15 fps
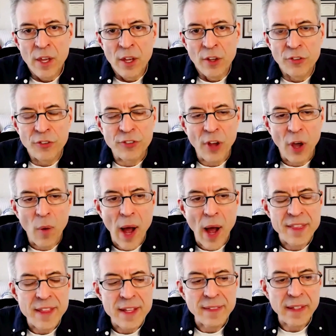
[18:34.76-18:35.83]
So
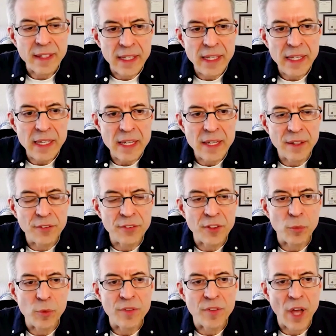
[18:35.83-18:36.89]
I think the key is
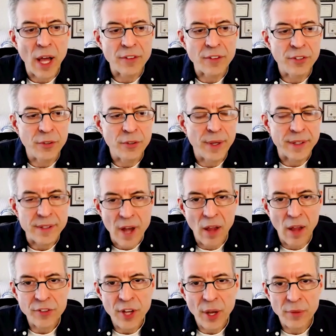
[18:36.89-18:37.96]
that we've got to
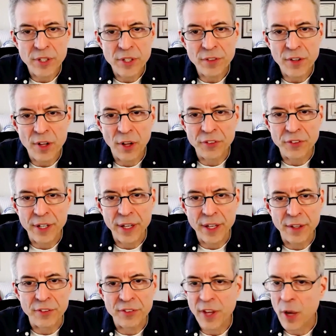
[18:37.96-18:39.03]
acknowledge how difficult it
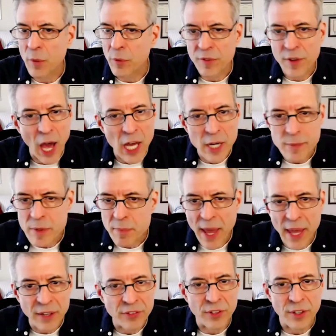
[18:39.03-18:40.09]
is, and we've got to be
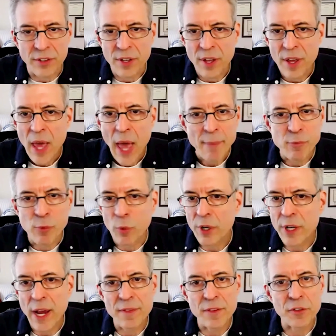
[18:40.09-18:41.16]
patient. I've been
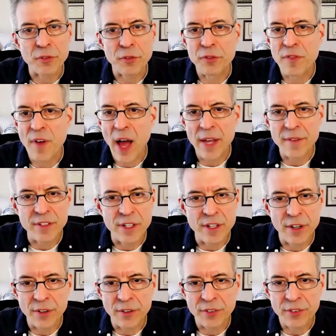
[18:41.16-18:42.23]
working on this for 5
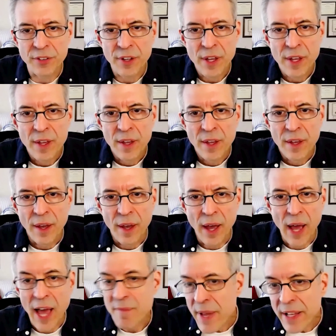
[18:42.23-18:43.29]
years.
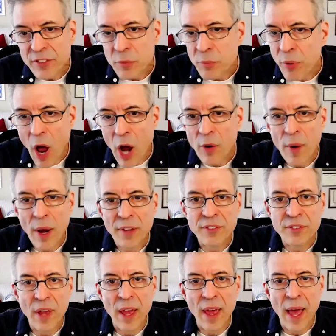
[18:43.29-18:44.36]
I've made some
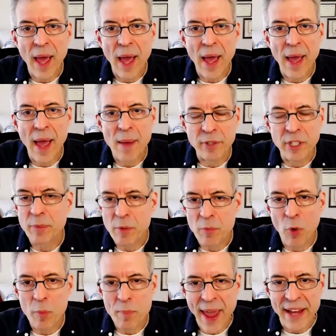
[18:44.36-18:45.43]
progress. I'm a little bit
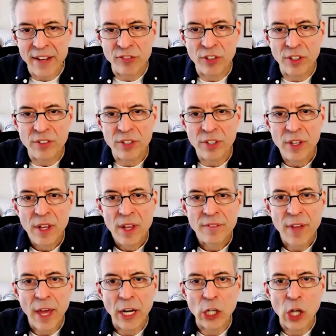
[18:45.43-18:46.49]
more patient,
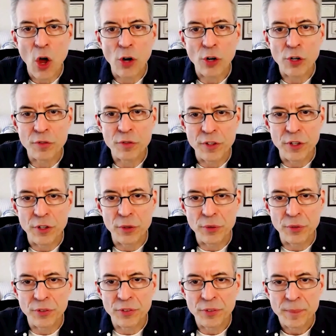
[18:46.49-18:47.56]
got a longer
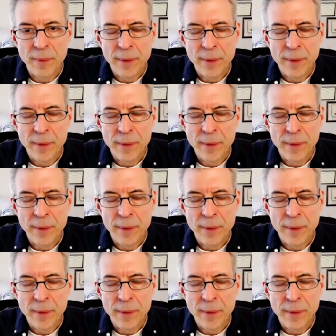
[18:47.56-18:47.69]
fuse,